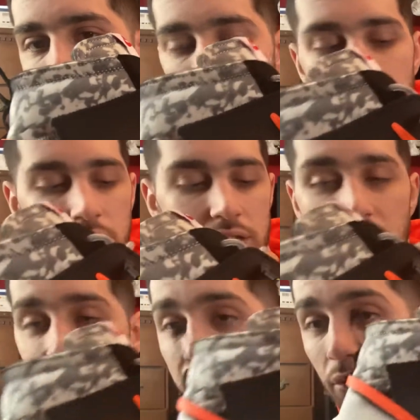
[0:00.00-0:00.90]
uh, and
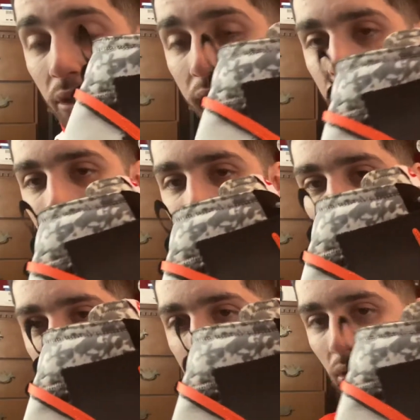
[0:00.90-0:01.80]
they have a weird fit
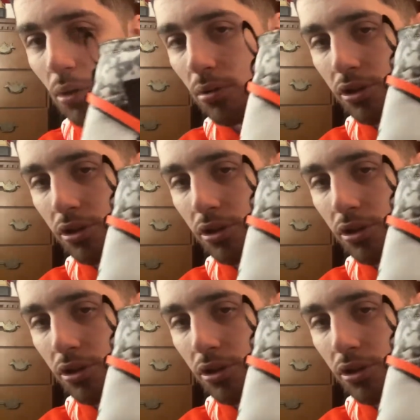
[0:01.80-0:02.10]
because it's an older